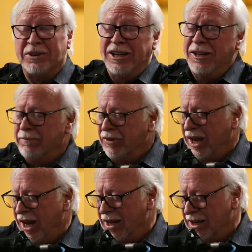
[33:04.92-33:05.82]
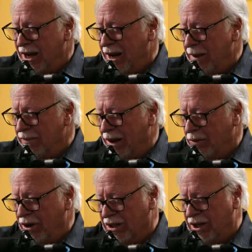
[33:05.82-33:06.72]
that's what I did, and
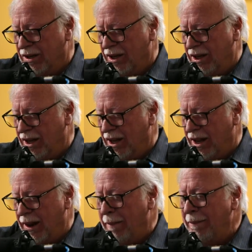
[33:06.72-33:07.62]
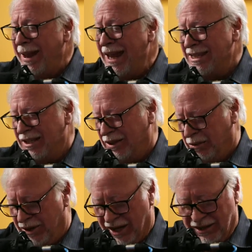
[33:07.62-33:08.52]
that worked
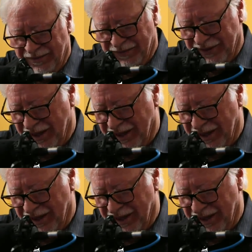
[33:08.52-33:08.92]
amazingly well.